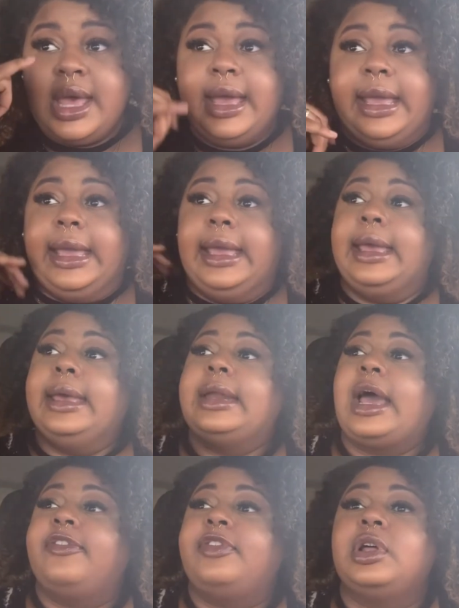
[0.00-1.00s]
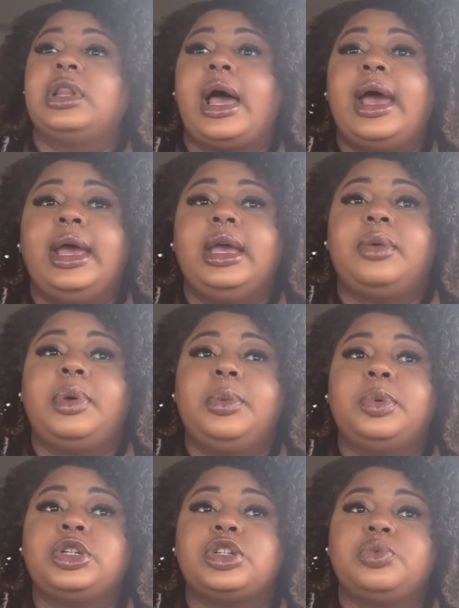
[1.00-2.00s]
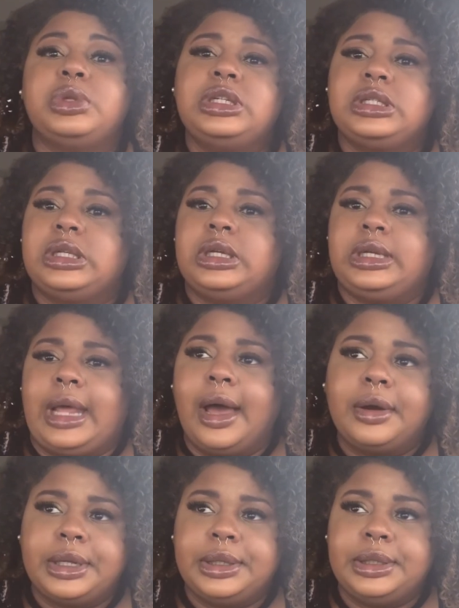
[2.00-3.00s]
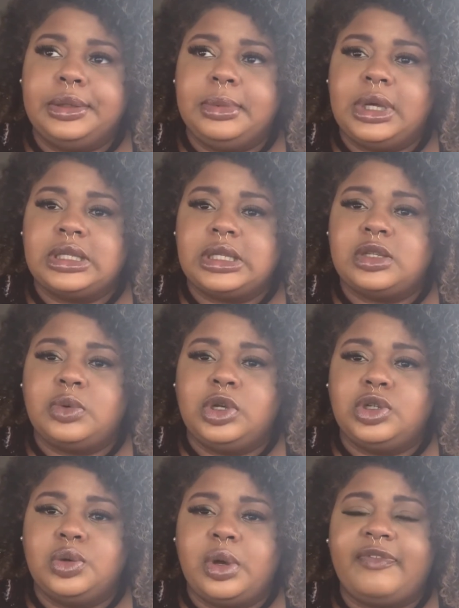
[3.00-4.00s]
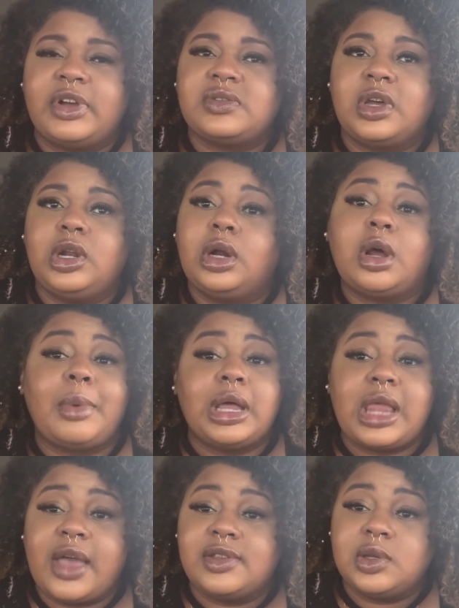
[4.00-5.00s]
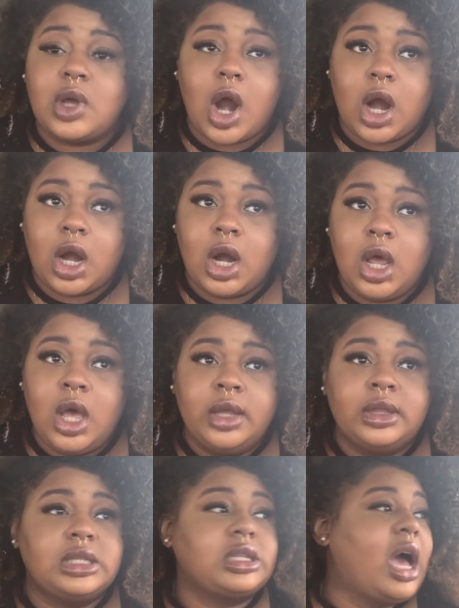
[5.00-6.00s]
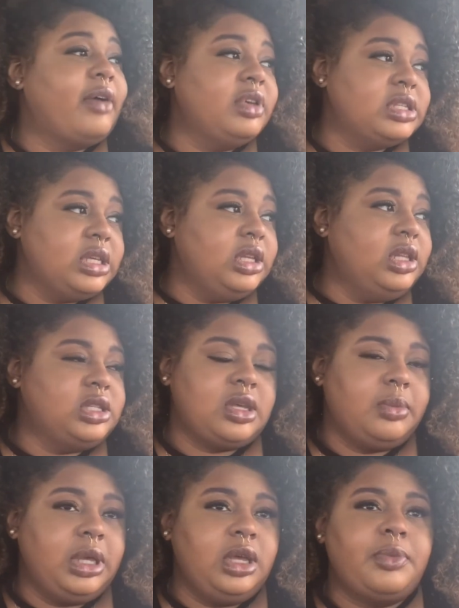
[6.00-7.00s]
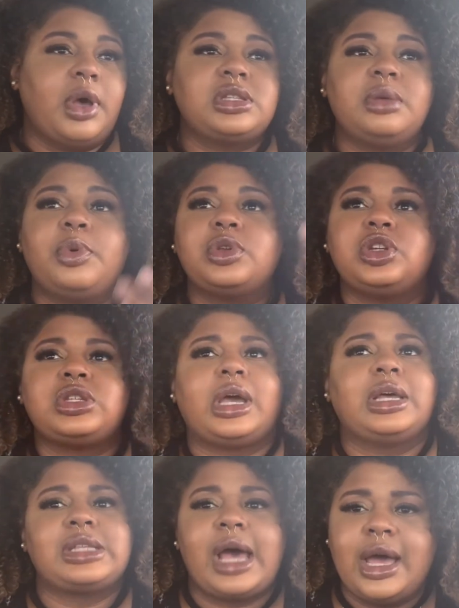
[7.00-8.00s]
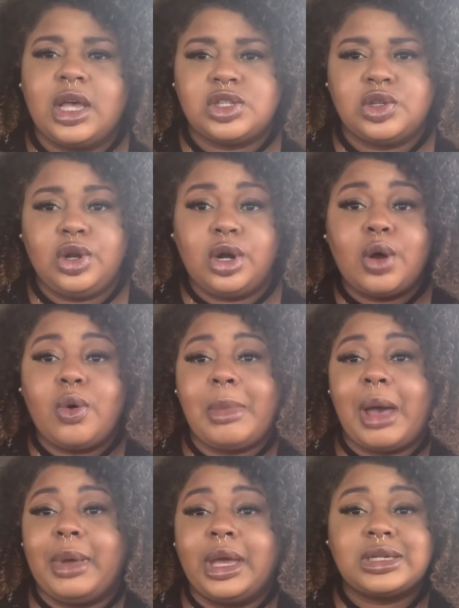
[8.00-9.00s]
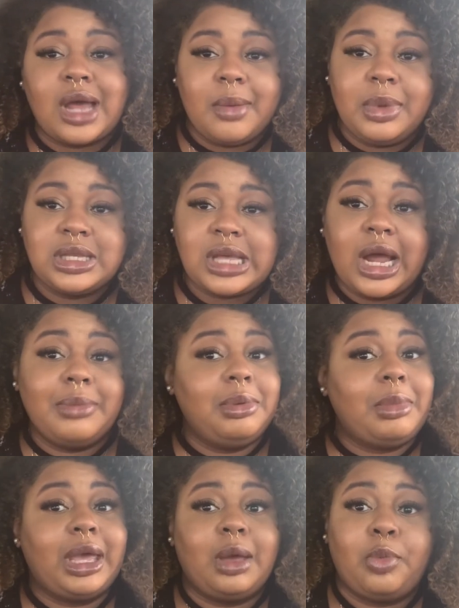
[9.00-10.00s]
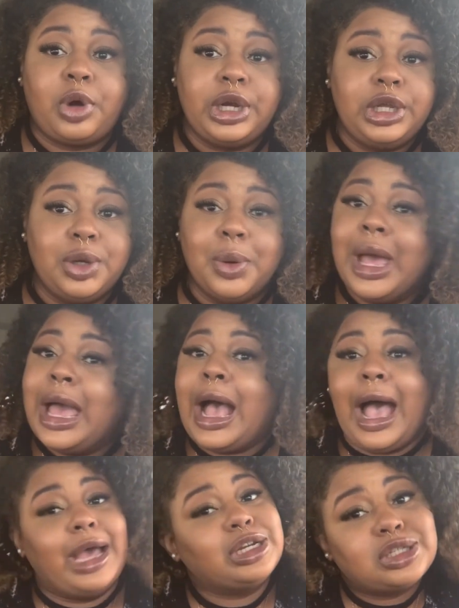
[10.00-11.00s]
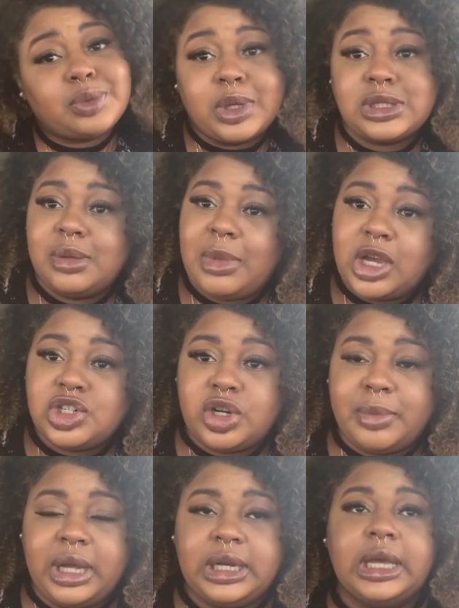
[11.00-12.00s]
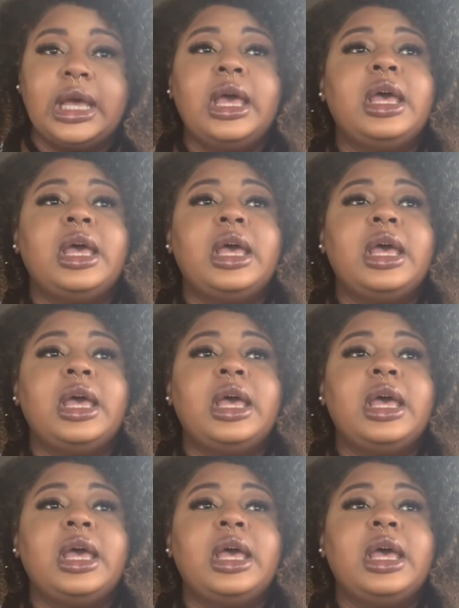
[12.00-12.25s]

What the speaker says: And I feel like people just really just look down on you because this is what you're doing. First of all, you don't know my life, sweetheart. This could be, most people is just like a side hustle. You don't know what my main job is. I could be making more than you. I just want some extra money.